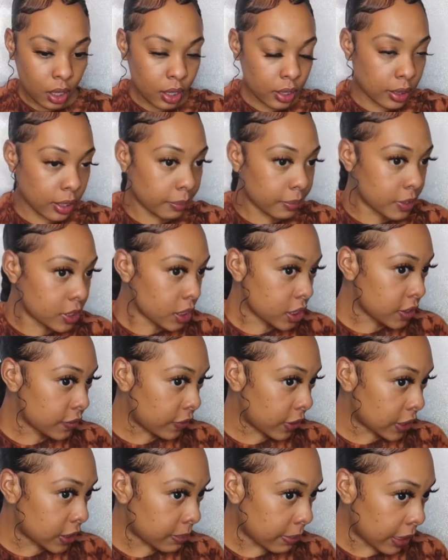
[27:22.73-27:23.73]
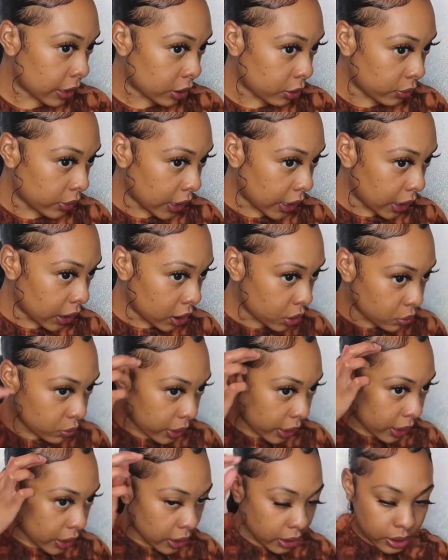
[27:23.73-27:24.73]
Let me just fix my little edge
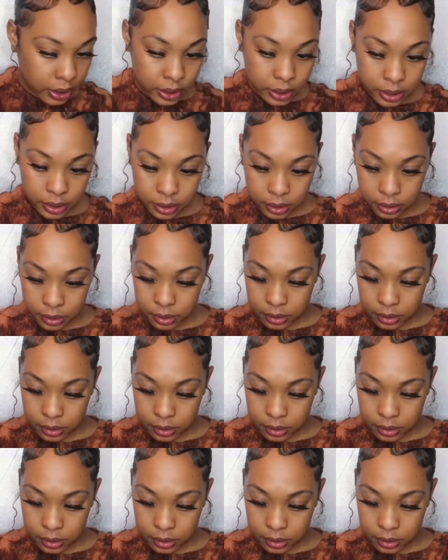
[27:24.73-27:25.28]
right here.